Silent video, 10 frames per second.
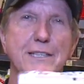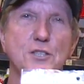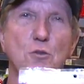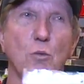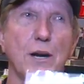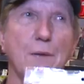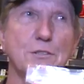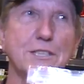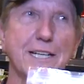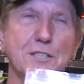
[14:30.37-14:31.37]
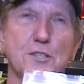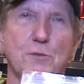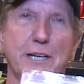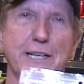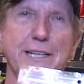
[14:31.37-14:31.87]
These are what I was Texas
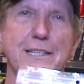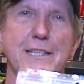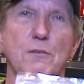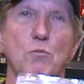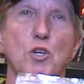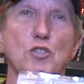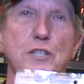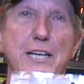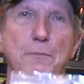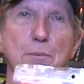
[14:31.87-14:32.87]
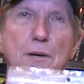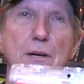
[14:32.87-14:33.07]
rigging in the real deep